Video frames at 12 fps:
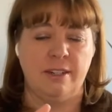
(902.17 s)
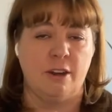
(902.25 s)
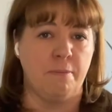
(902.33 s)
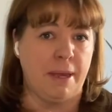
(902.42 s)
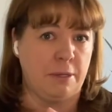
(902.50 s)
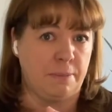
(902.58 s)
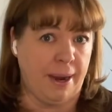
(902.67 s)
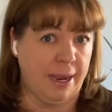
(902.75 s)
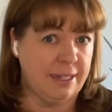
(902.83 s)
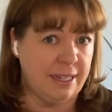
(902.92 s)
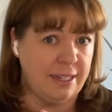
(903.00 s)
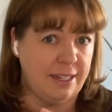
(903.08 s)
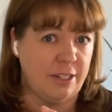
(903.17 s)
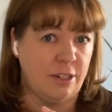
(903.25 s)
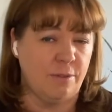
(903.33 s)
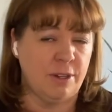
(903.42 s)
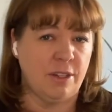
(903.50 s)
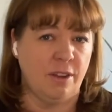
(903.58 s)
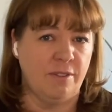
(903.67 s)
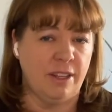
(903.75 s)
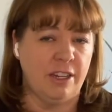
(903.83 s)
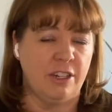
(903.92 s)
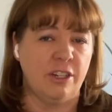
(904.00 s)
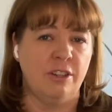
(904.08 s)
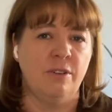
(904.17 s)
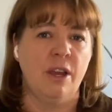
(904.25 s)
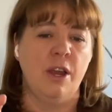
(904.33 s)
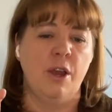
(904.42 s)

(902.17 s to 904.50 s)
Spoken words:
or best practice to resolve the issue,